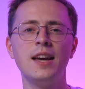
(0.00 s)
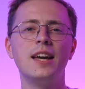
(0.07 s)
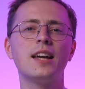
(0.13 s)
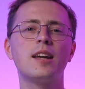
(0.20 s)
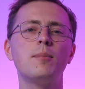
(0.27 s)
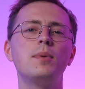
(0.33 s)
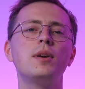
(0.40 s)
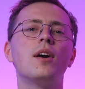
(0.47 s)
it
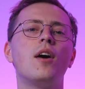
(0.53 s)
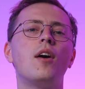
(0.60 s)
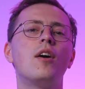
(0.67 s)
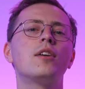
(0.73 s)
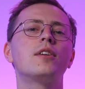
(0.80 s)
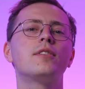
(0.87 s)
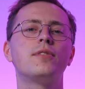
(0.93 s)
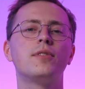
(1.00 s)
can be
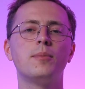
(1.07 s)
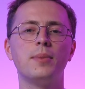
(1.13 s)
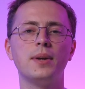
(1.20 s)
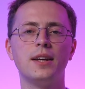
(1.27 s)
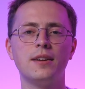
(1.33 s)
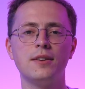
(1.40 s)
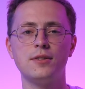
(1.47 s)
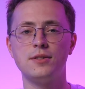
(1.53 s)
harder for
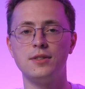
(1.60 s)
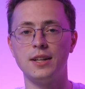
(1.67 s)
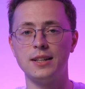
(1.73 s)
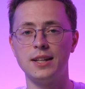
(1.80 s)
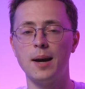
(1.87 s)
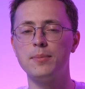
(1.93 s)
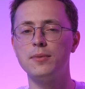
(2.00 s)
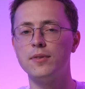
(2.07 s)
beginners to
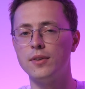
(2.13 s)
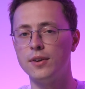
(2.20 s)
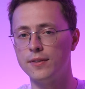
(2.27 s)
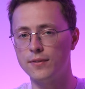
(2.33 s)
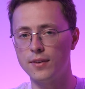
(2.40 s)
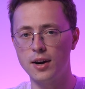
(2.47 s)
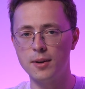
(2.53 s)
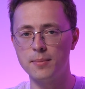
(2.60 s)
adapt to their
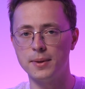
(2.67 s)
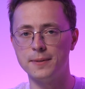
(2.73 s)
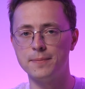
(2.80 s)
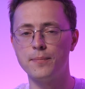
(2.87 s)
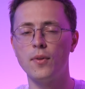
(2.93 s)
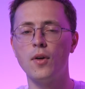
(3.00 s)
environment.